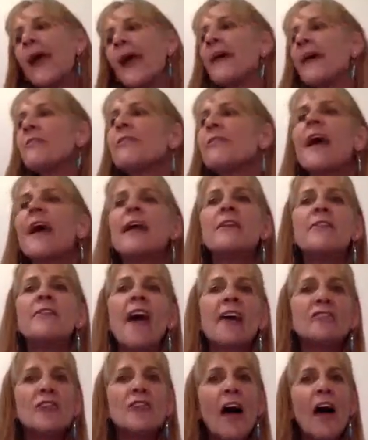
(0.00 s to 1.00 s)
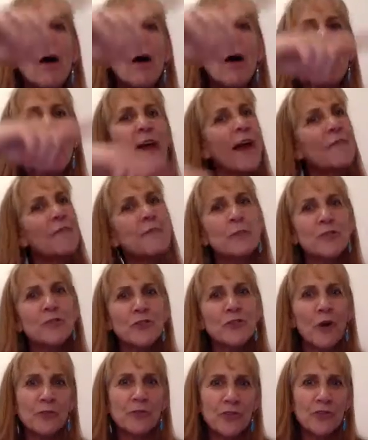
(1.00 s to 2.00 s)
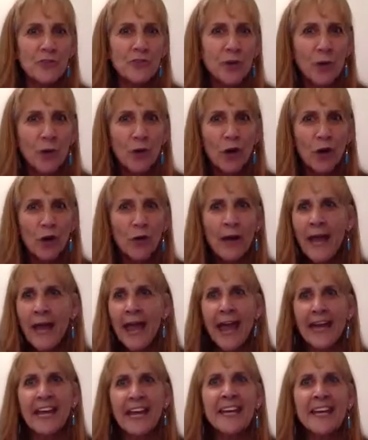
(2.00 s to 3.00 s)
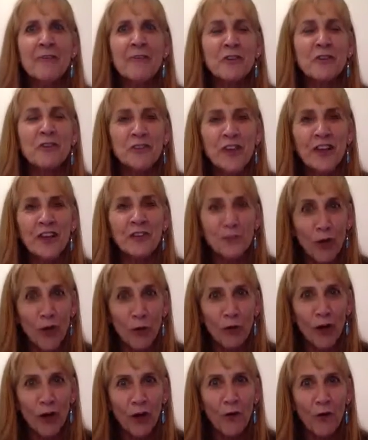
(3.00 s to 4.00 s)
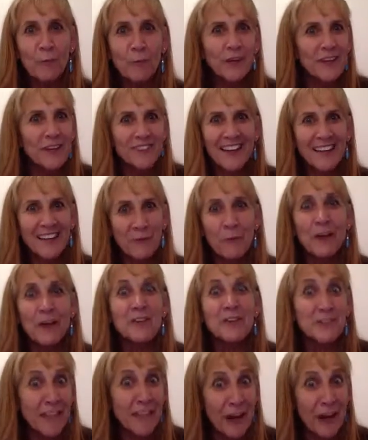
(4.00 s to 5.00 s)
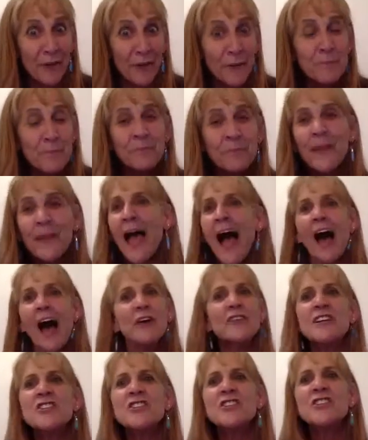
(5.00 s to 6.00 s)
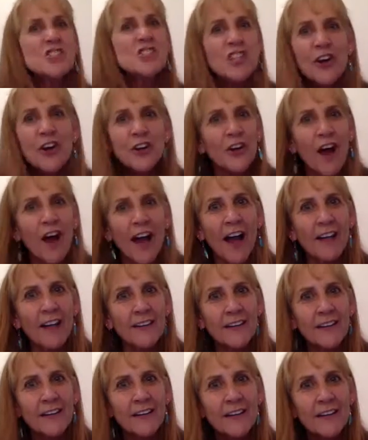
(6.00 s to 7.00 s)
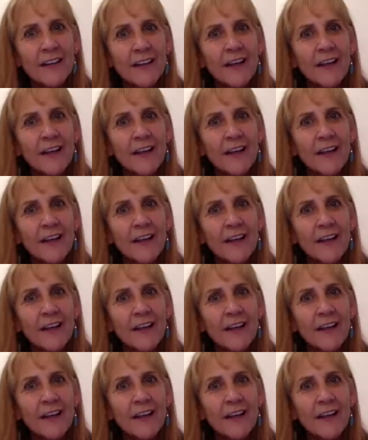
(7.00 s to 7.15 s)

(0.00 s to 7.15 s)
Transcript: And then that's how I'll have them start to solo. And I never say solo because I don't want to scare them. I'll say, just share your idea.